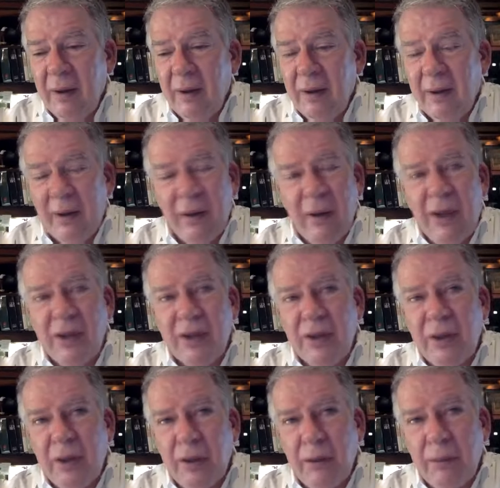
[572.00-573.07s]
They'd lost
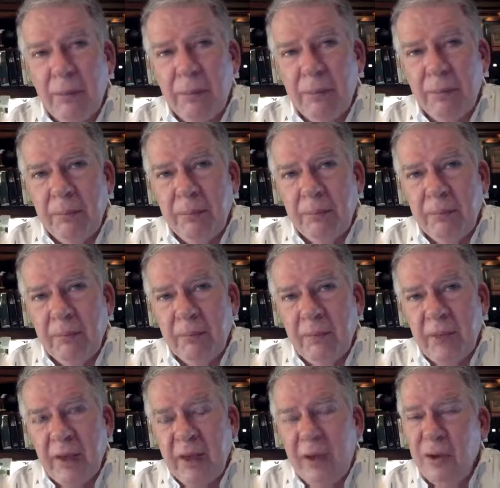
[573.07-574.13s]
their hope.
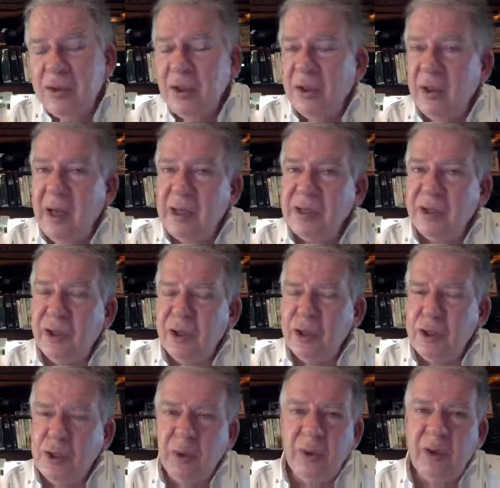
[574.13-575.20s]
They also lost their
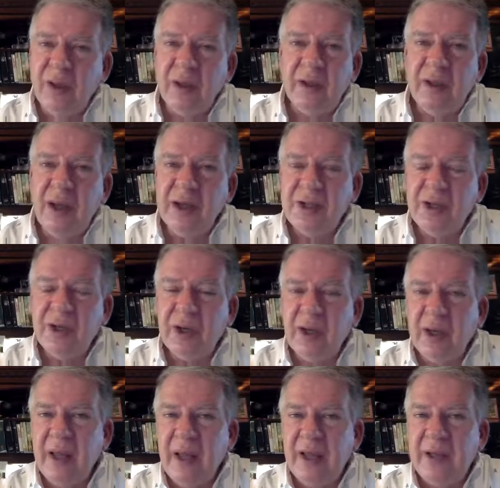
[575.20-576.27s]
joy. They lost their
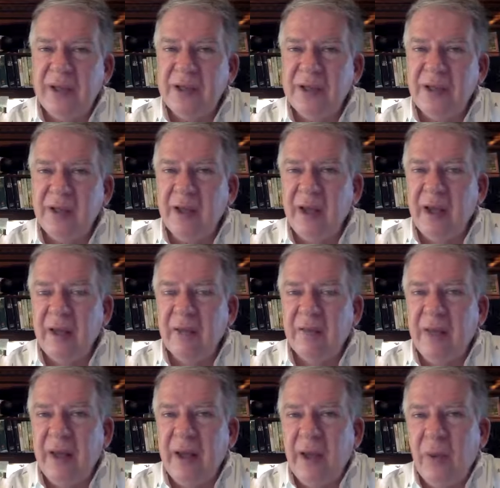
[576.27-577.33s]
gladness to life
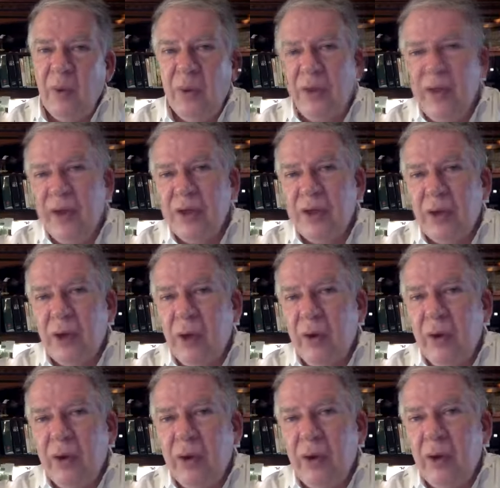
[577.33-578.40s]
when things are
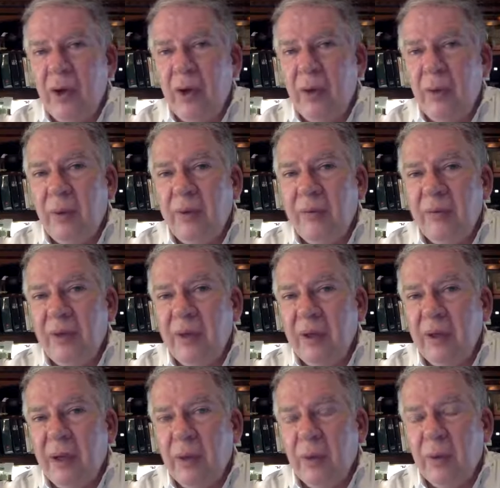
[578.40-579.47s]
going good and we feel
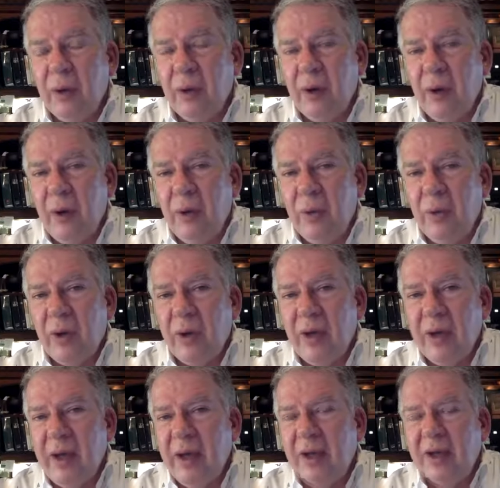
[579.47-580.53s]
like we're we're
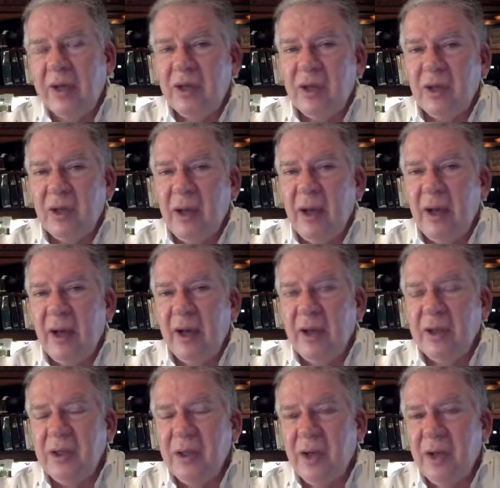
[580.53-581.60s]
connected to God
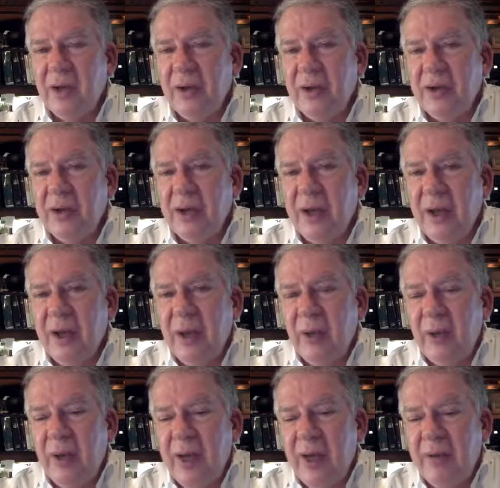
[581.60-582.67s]
and to others,
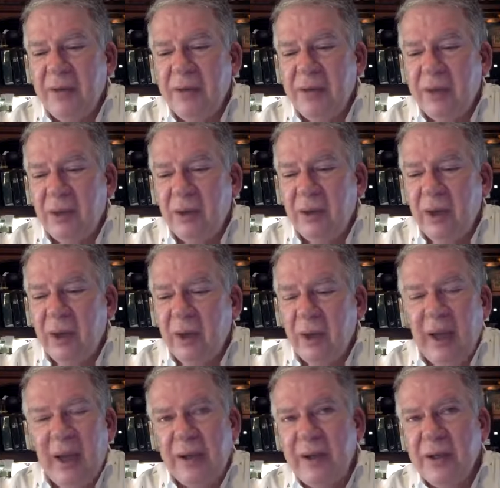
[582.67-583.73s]
we have a certain
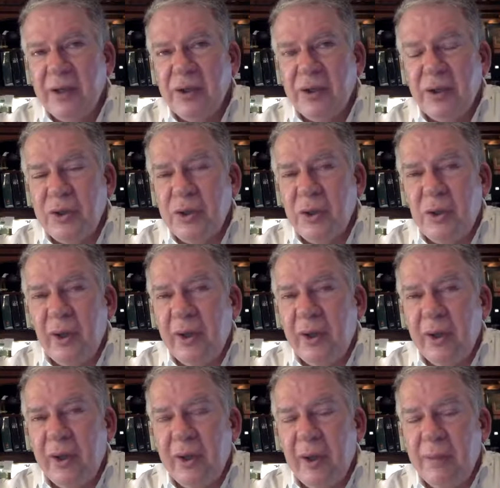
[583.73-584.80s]
gladness or joy
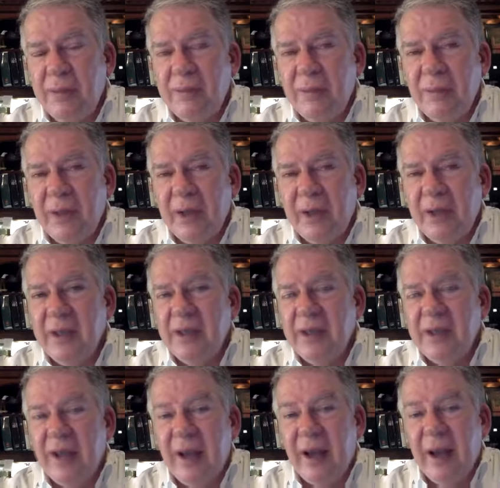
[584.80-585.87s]
that comes from the
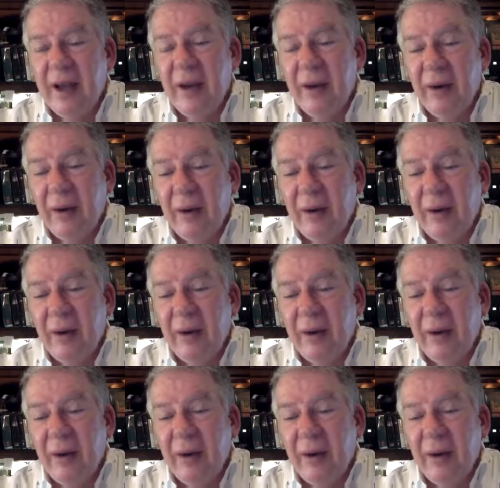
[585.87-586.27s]
inside out.